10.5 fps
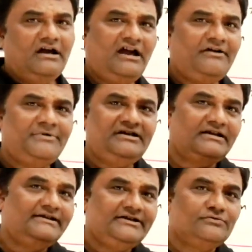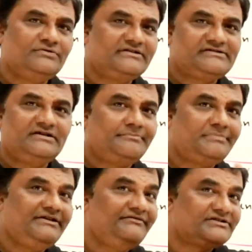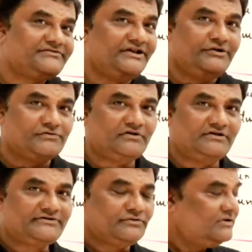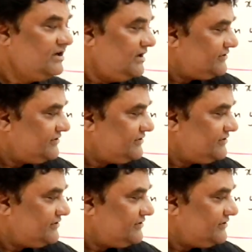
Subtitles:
I have been telling you this in the previous videos also.